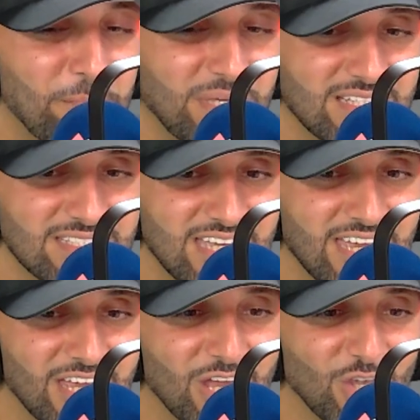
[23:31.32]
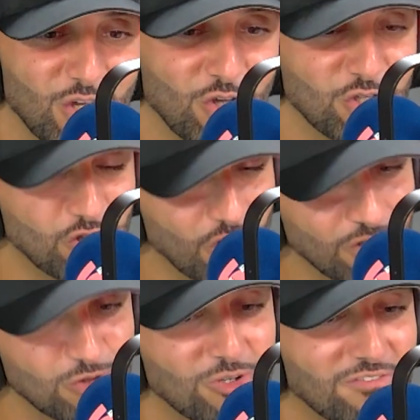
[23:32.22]
me and say, you got
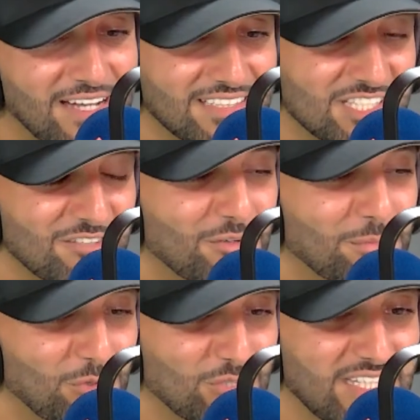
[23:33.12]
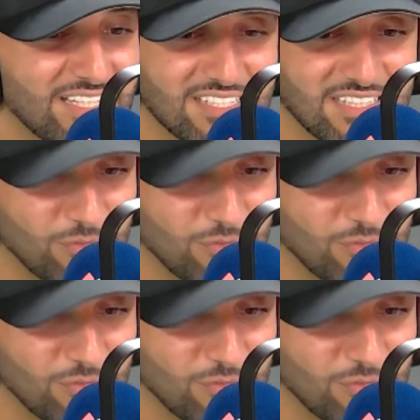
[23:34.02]
to do a fantasy football league. I said